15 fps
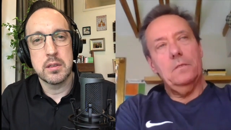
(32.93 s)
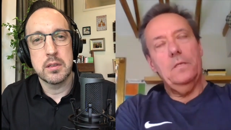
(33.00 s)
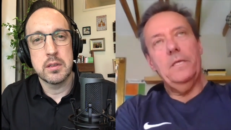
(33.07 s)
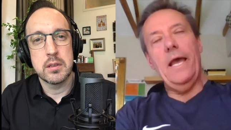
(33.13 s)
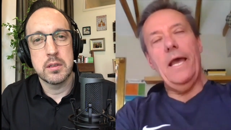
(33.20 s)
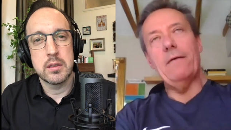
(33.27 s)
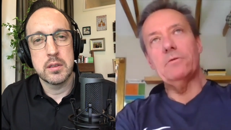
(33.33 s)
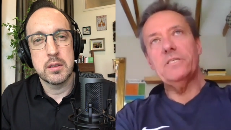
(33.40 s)

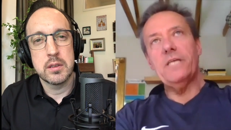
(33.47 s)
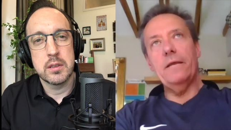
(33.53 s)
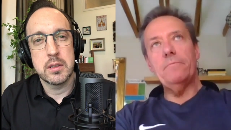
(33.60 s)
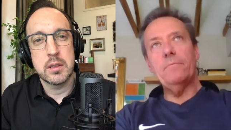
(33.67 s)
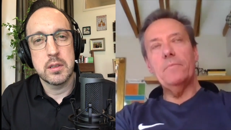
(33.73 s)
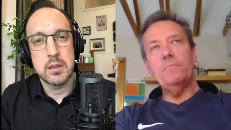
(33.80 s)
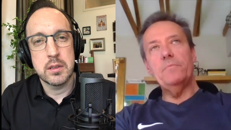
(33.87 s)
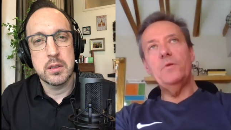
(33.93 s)
Speaker 1: yeah i would
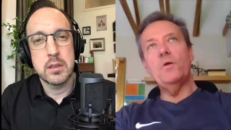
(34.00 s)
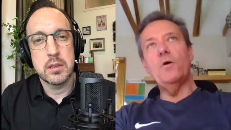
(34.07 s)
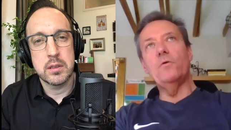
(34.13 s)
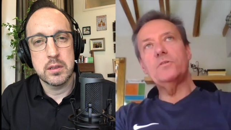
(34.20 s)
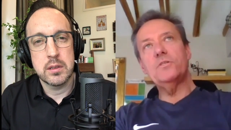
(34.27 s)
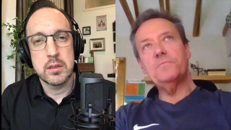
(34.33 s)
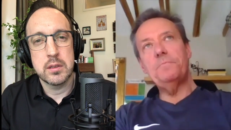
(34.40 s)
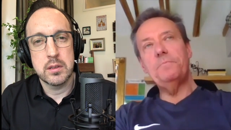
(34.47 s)
say you
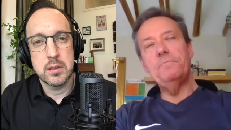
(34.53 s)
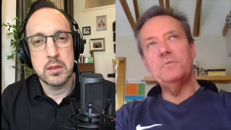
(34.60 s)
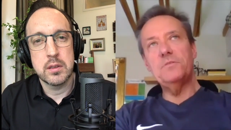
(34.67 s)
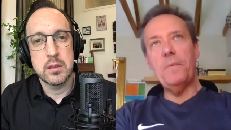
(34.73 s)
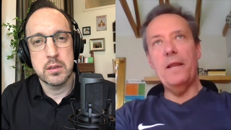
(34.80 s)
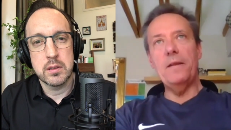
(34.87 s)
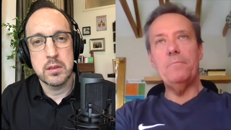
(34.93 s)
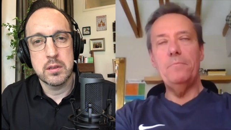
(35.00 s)
know
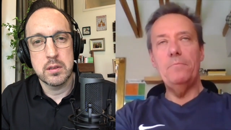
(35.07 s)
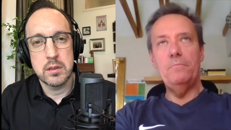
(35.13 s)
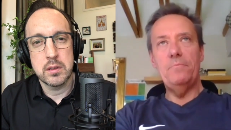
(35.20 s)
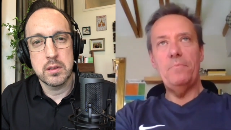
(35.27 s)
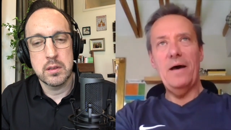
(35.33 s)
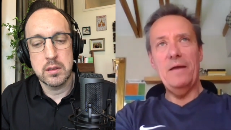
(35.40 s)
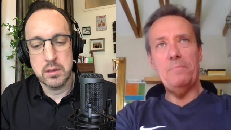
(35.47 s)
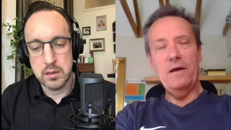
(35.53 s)

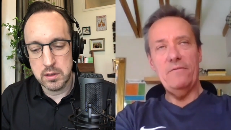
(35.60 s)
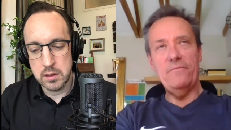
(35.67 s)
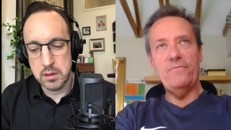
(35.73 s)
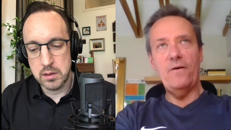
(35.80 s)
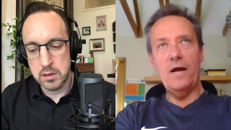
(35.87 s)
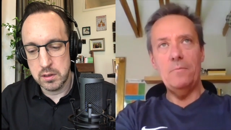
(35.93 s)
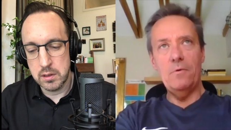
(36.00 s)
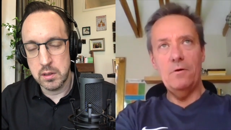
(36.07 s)
spend by, by
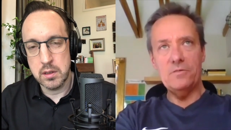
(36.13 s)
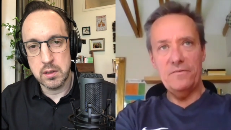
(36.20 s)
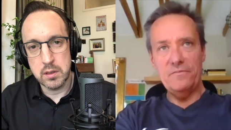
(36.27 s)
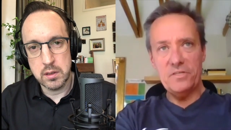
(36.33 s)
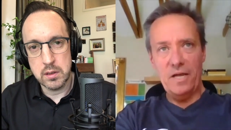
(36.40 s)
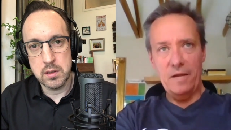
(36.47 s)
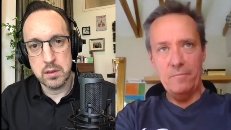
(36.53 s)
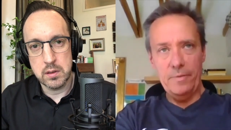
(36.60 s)
far most of
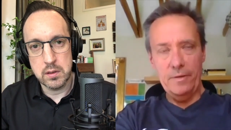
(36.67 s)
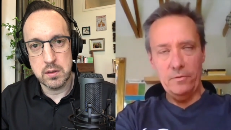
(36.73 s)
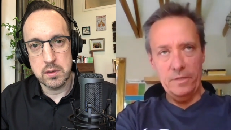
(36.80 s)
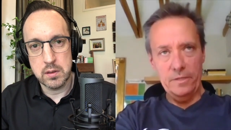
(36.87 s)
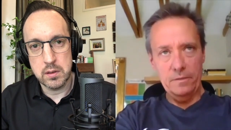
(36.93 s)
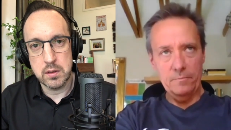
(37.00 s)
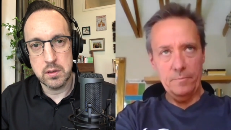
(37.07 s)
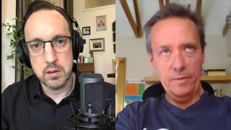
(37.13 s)
your time
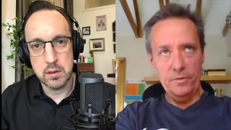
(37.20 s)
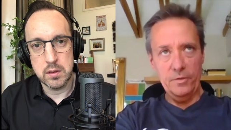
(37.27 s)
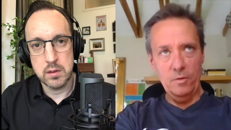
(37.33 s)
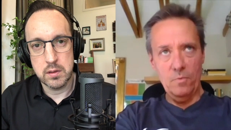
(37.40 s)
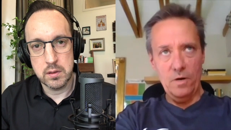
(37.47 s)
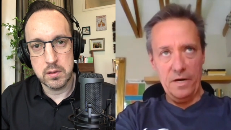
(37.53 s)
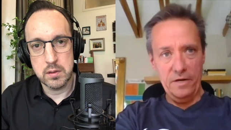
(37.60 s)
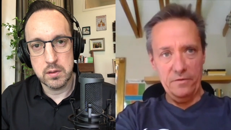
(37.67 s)
building
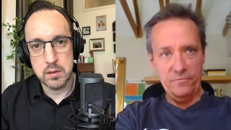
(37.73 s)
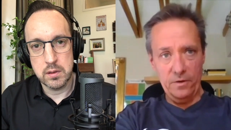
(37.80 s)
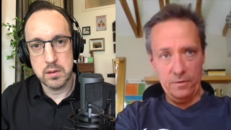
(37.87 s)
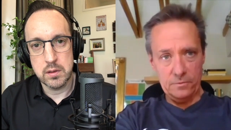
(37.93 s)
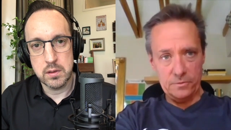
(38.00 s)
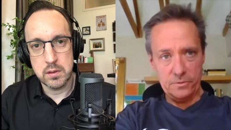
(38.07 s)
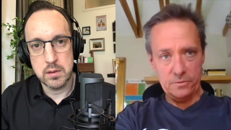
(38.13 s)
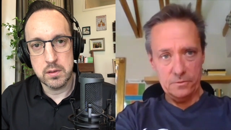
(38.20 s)
building marketing
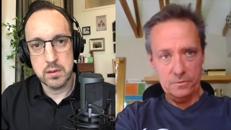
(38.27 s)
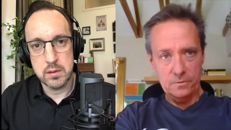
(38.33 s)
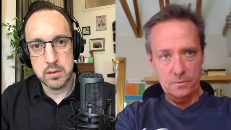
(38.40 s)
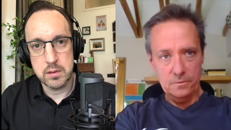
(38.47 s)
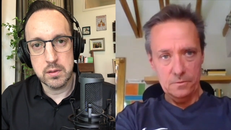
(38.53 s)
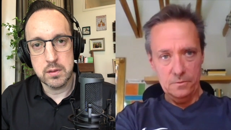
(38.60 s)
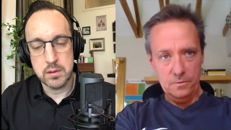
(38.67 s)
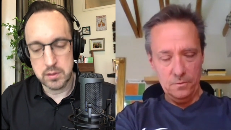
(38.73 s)
funnels,
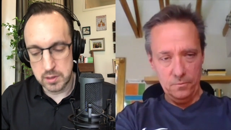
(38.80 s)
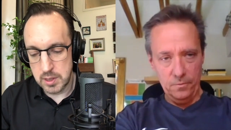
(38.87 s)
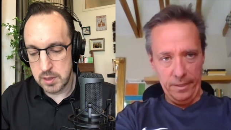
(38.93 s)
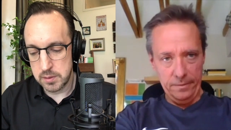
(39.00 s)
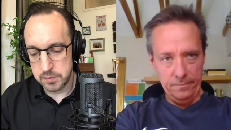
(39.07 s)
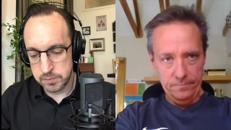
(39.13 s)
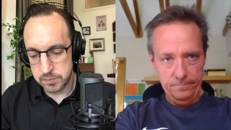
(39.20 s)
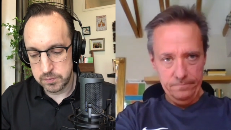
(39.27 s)

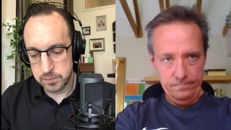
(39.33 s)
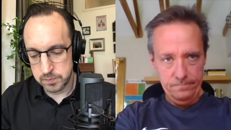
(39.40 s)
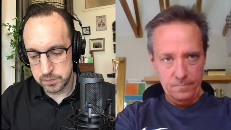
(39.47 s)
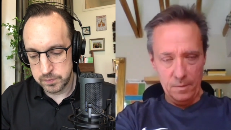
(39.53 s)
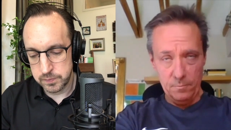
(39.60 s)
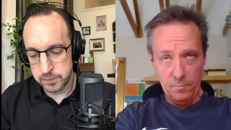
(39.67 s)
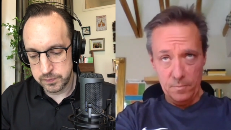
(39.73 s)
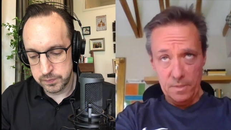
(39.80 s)
right?
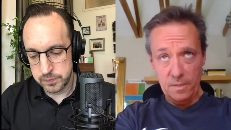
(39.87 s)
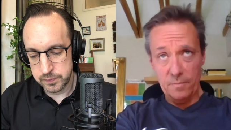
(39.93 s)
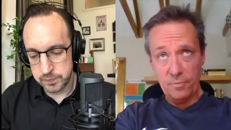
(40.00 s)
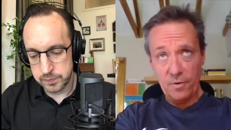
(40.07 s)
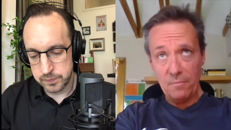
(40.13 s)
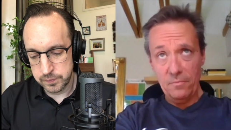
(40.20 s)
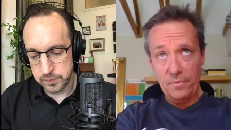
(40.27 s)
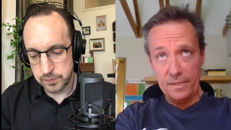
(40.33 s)
But the
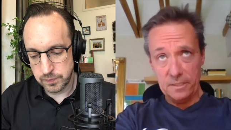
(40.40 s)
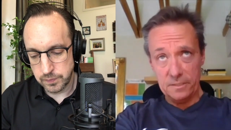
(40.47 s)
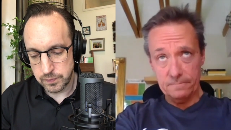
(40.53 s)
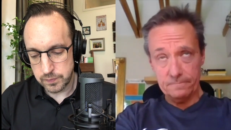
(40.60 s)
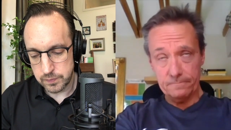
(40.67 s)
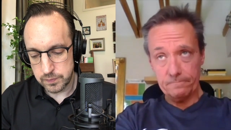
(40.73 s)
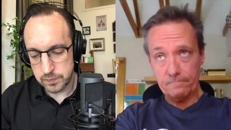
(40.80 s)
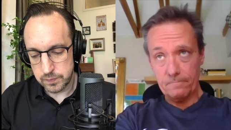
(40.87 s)
problem
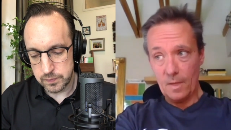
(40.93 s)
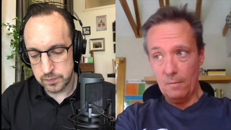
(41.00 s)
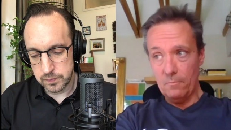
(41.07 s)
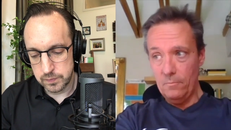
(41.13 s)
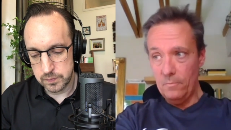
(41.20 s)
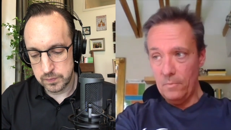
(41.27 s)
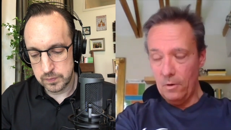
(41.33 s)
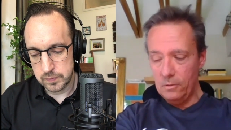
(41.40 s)
is
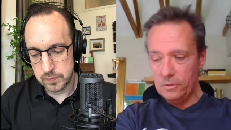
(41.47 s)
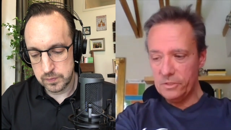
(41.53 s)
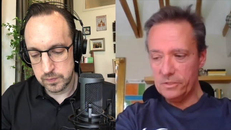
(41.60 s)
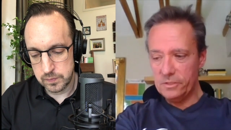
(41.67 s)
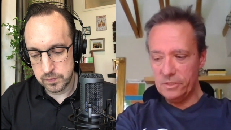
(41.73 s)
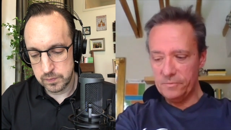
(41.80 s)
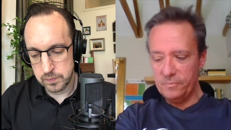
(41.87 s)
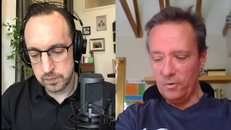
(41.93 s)

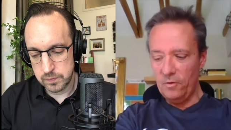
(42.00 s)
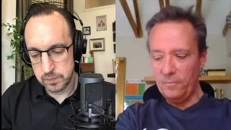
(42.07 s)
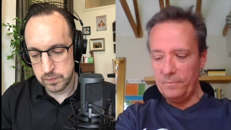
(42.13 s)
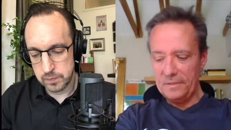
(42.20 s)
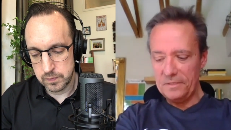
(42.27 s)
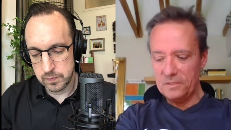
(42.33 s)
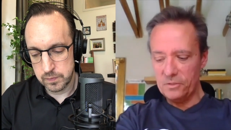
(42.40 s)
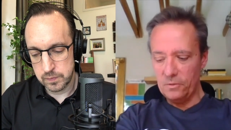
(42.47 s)
most small
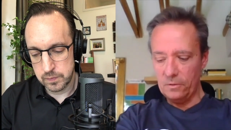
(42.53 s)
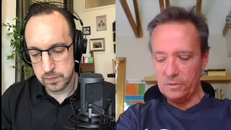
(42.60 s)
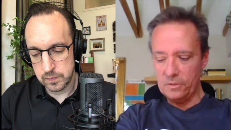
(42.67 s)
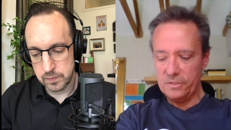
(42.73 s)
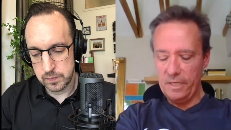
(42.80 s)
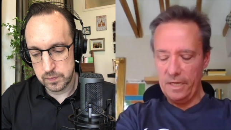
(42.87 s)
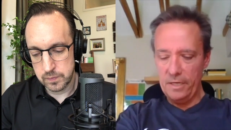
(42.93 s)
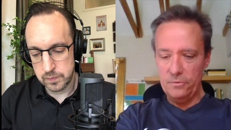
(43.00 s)
business
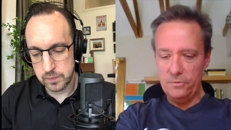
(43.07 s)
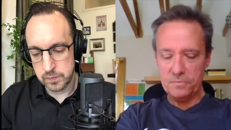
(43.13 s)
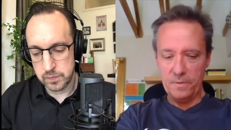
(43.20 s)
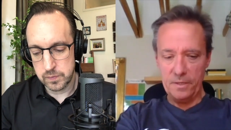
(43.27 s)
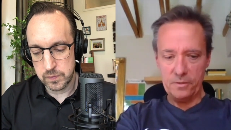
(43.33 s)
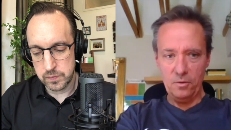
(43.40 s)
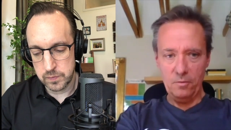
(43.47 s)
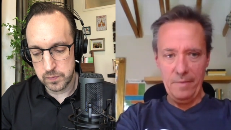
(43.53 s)
owners they use
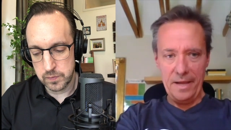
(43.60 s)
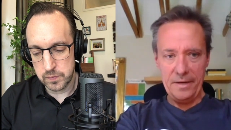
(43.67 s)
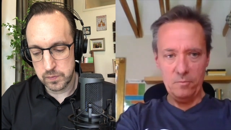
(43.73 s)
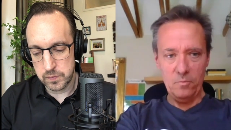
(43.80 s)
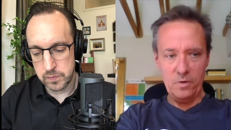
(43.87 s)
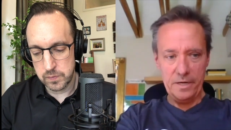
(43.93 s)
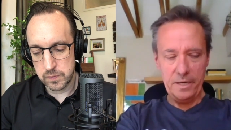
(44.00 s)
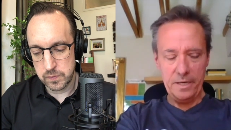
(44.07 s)
what I call
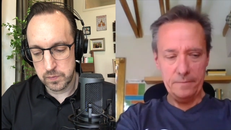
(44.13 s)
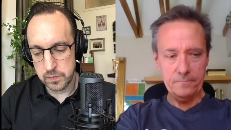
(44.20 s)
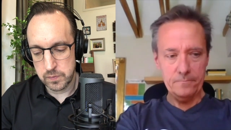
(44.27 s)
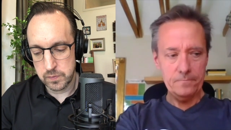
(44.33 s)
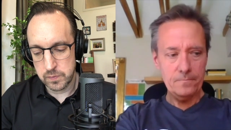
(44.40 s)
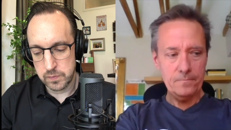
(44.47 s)
manual marketing,